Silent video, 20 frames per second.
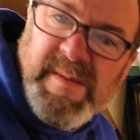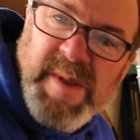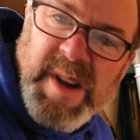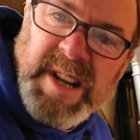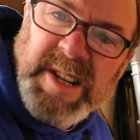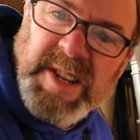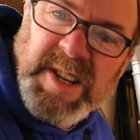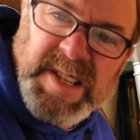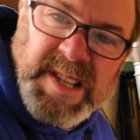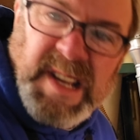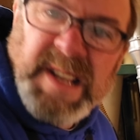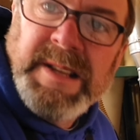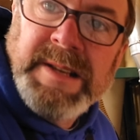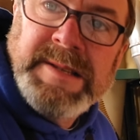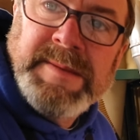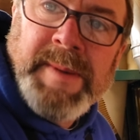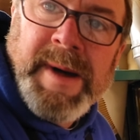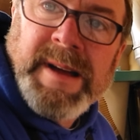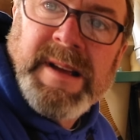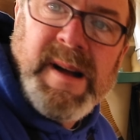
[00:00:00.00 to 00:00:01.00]
I might have just done
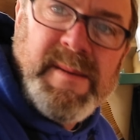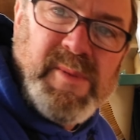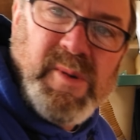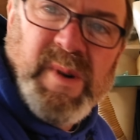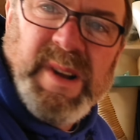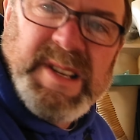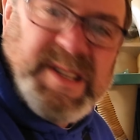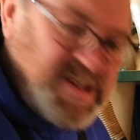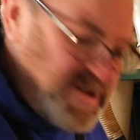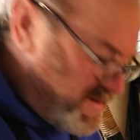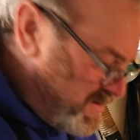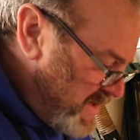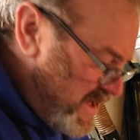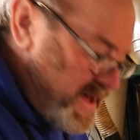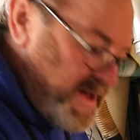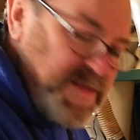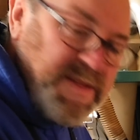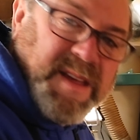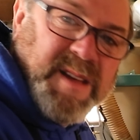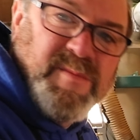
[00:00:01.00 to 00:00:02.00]
this about a couple weeks ago,
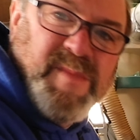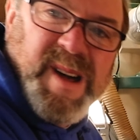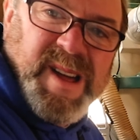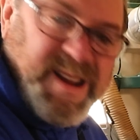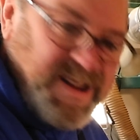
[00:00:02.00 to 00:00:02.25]
now I think